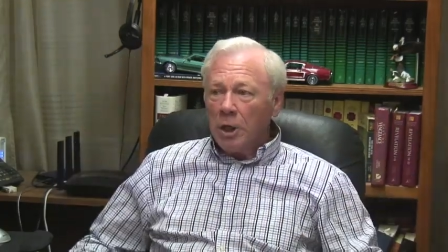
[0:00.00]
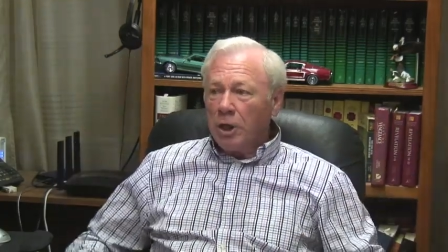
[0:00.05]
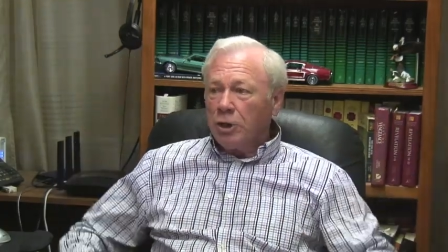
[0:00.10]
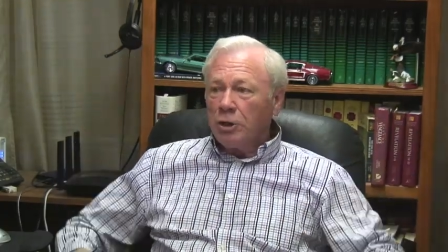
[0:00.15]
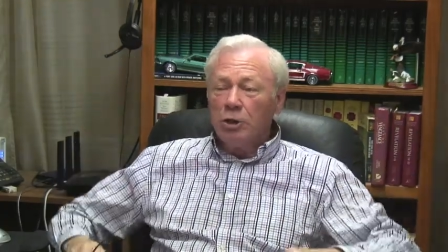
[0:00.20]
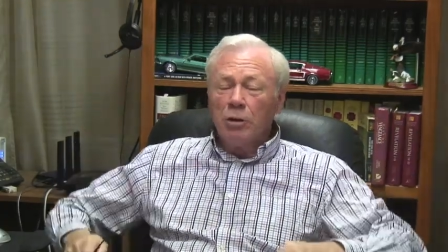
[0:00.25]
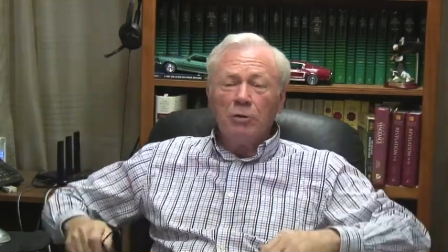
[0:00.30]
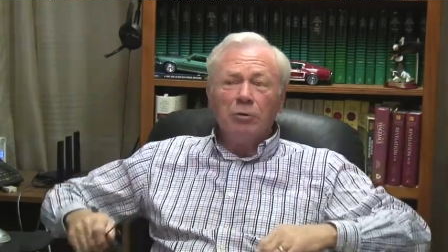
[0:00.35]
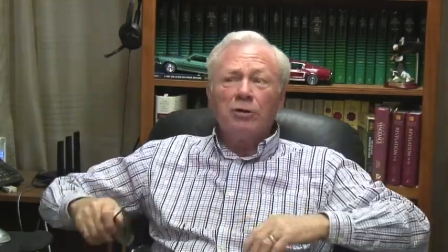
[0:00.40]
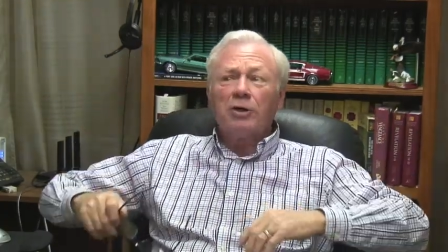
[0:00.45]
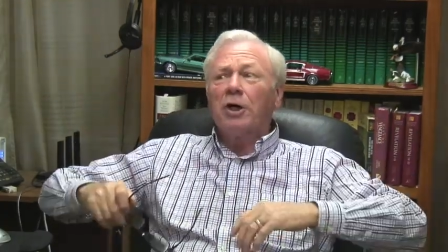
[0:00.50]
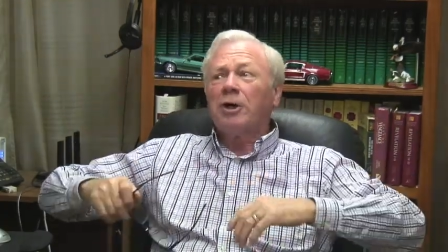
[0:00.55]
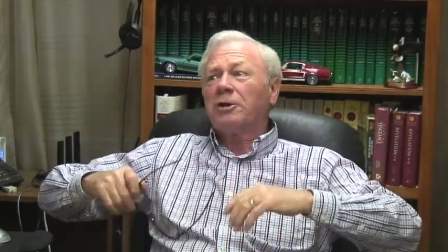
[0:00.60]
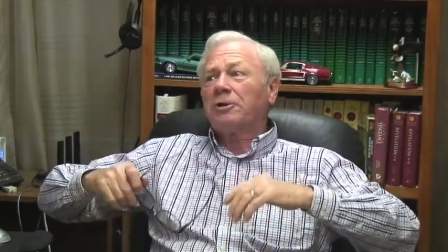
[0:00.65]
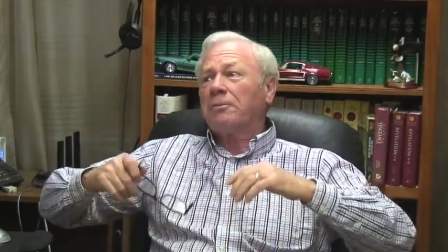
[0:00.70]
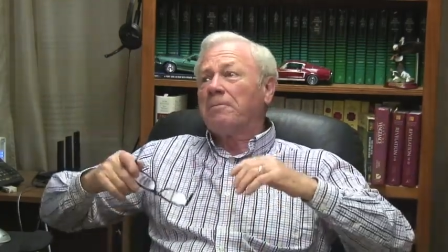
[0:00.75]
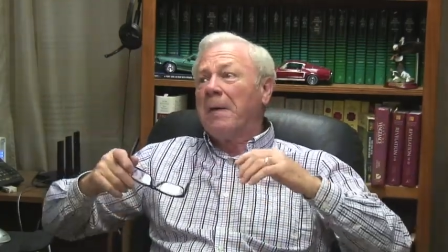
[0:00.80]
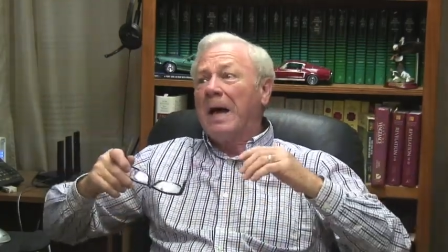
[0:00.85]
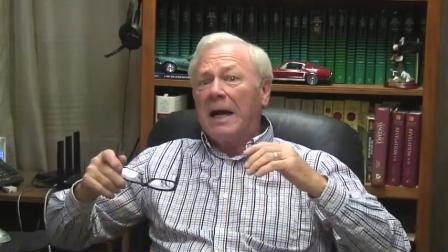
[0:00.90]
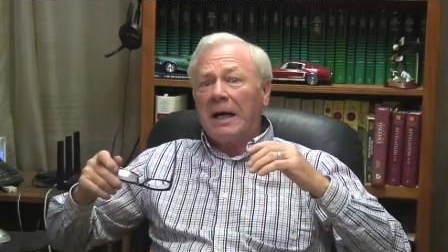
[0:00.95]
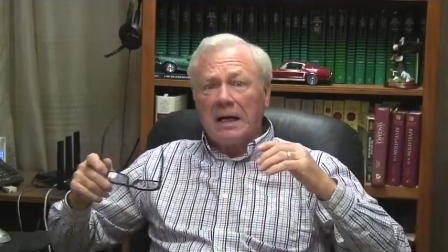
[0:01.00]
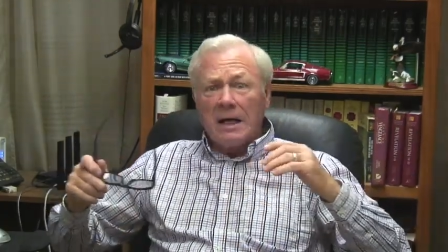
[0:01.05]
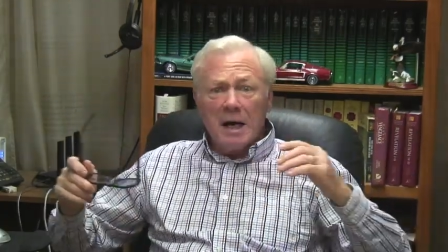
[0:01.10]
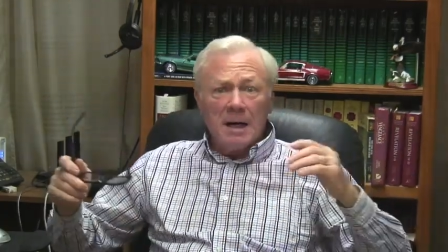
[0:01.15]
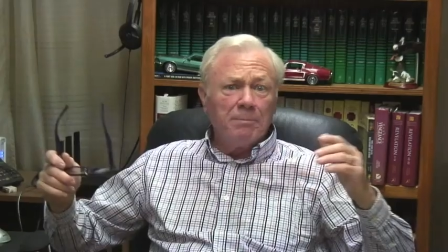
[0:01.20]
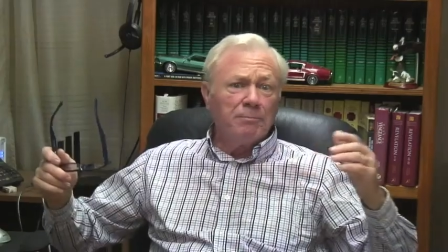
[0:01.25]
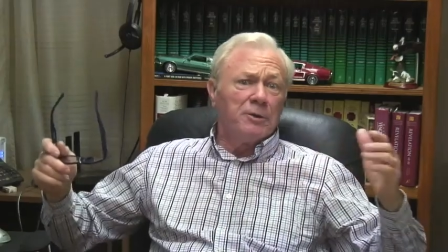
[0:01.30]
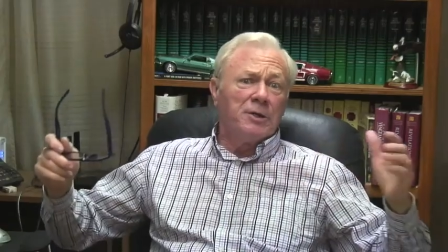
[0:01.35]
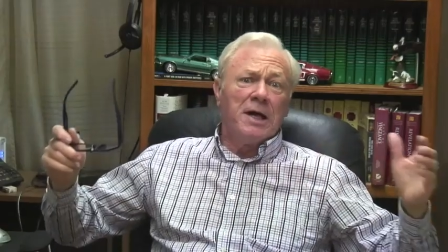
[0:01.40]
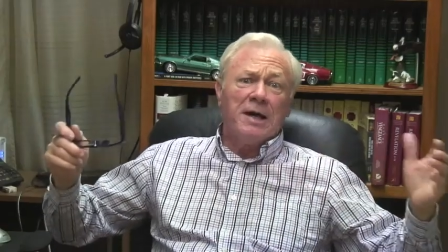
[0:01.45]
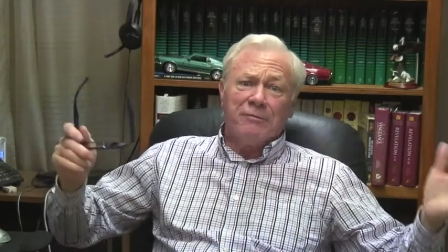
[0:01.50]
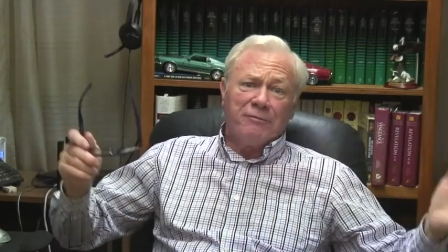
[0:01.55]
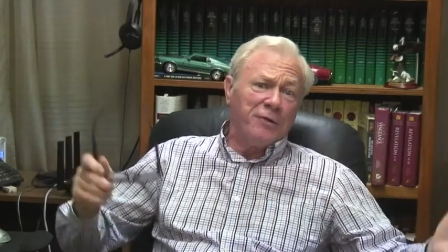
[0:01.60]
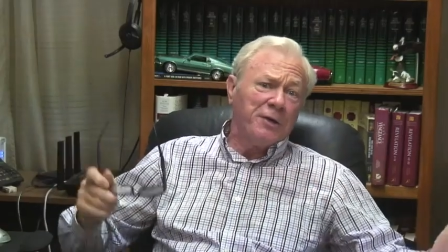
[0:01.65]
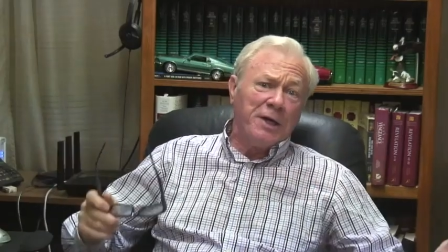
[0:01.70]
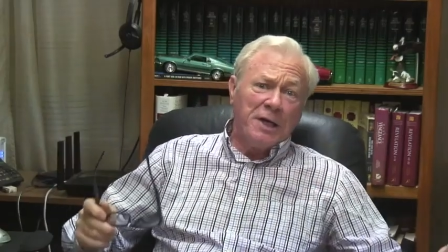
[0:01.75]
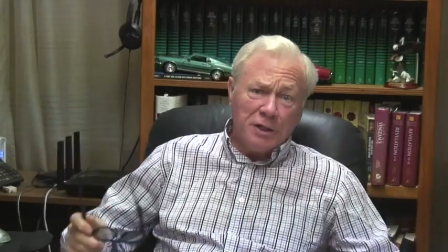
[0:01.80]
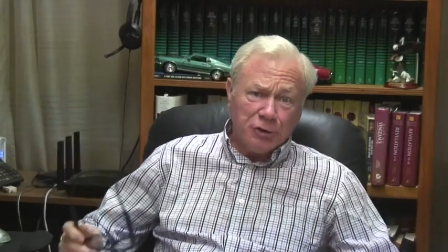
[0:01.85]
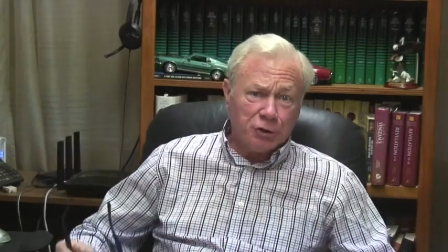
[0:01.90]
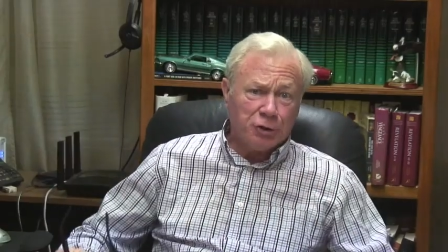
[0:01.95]
You just make up
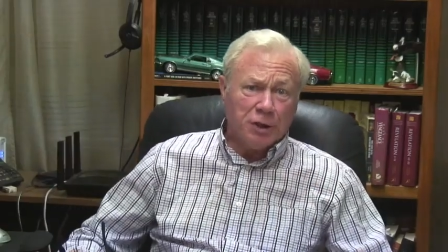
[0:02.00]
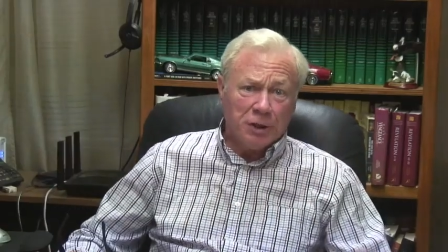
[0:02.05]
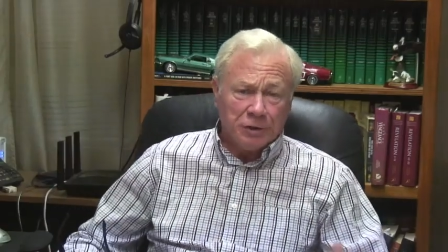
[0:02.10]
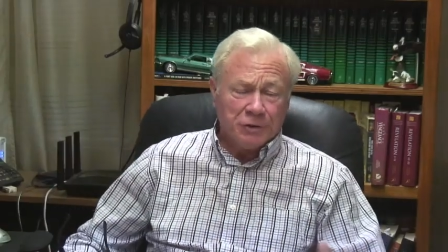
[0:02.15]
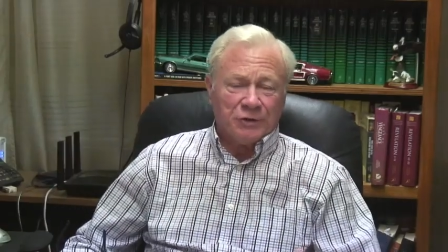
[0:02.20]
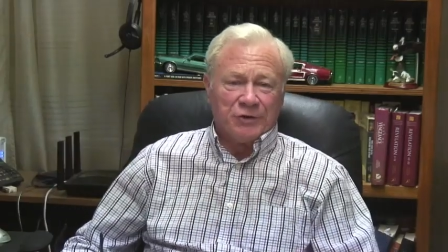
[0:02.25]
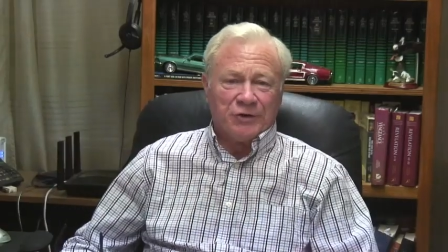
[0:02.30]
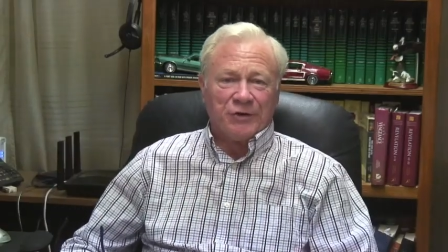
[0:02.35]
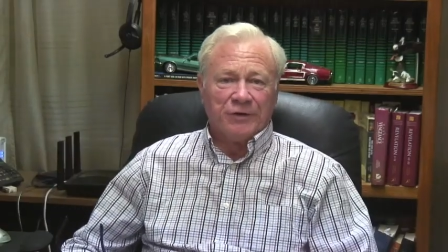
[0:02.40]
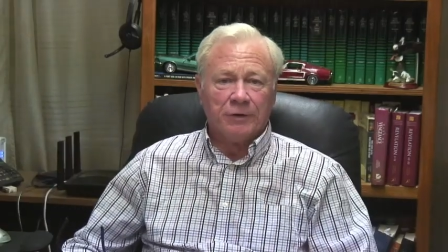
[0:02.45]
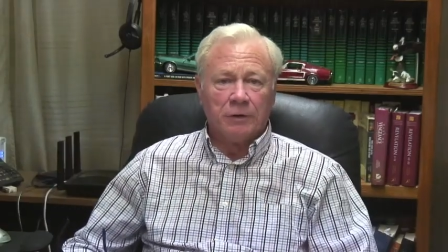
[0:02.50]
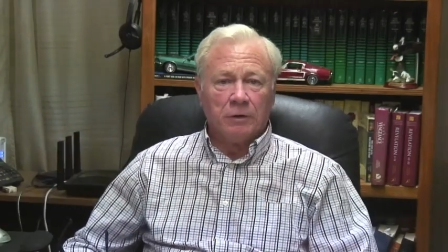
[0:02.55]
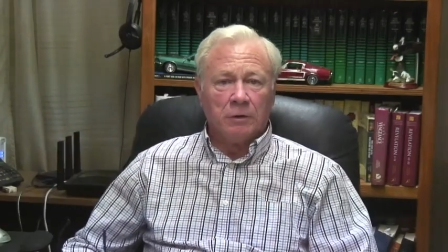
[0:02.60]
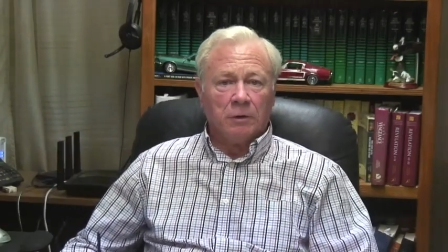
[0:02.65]
definitions.